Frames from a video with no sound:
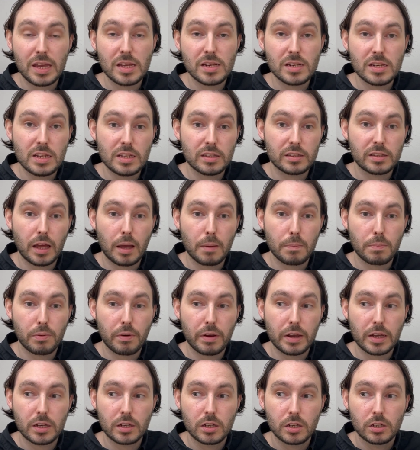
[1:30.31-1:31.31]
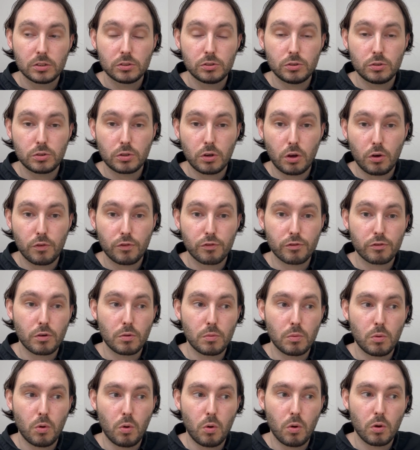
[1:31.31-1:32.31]
need that break to go for a
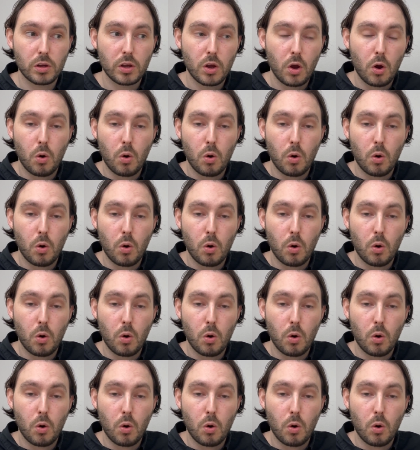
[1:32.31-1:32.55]
walk,